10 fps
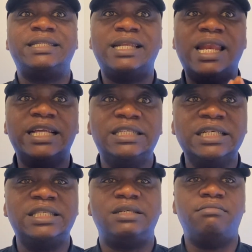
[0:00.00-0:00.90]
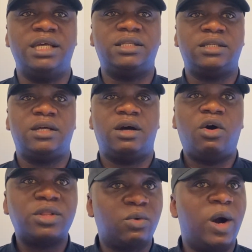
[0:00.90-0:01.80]
is legitimate.
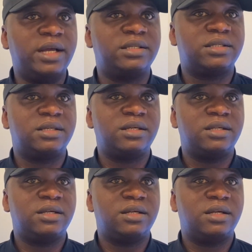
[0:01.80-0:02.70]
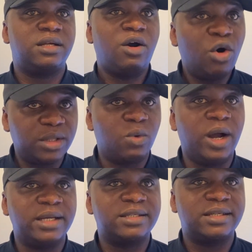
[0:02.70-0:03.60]
Otherwise,
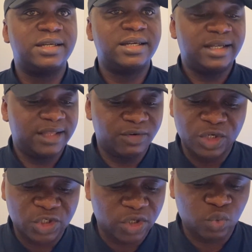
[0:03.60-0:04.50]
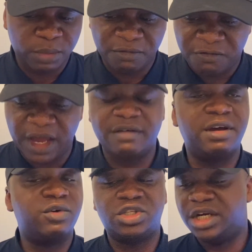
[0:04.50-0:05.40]
the result will be very,
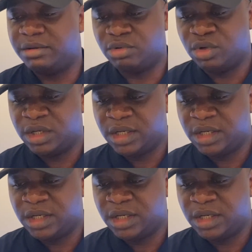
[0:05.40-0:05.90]
very terrible.